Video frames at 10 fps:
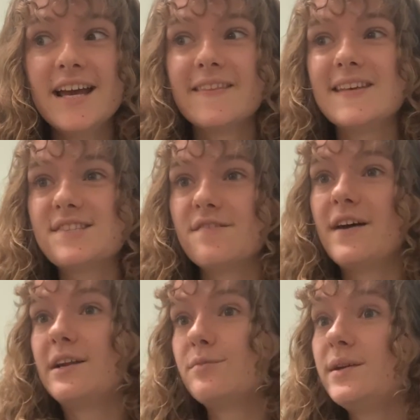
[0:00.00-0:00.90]
This
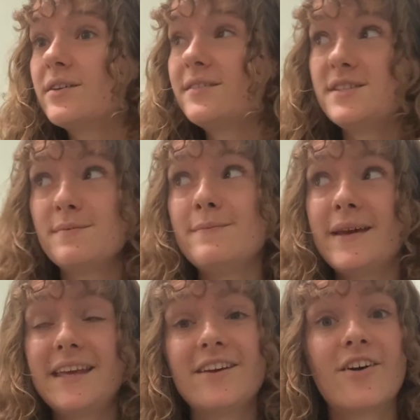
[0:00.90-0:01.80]
event, we are going to be
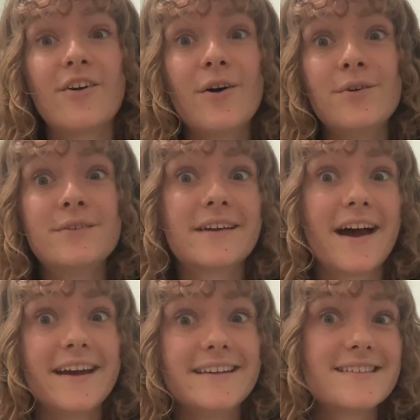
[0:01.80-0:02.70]
making our own
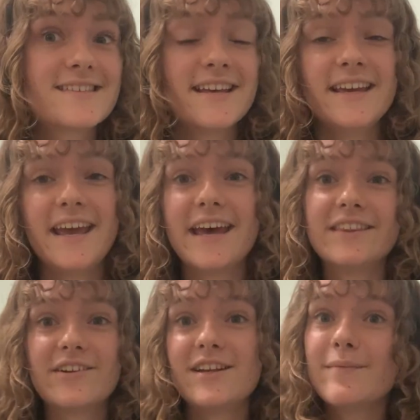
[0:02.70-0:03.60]
kites and
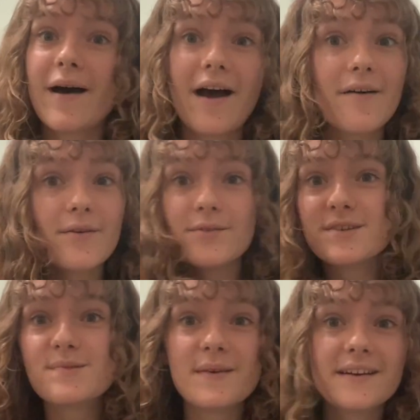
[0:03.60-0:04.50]
learning about how the Holy
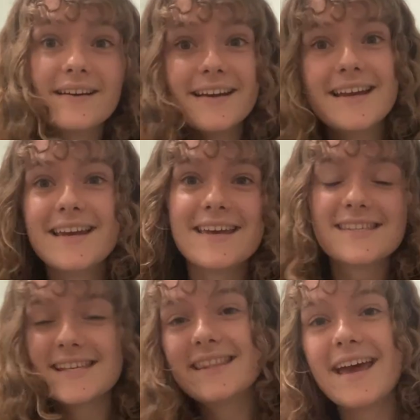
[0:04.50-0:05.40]
Spirit is
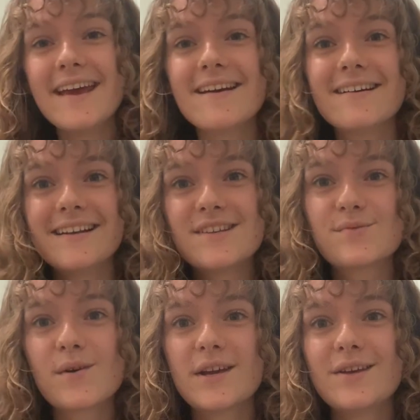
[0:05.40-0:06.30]
in the air and is
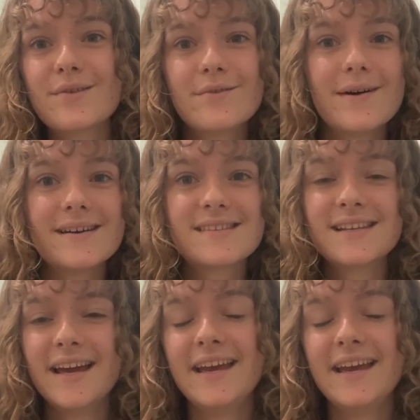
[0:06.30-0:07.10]
working through us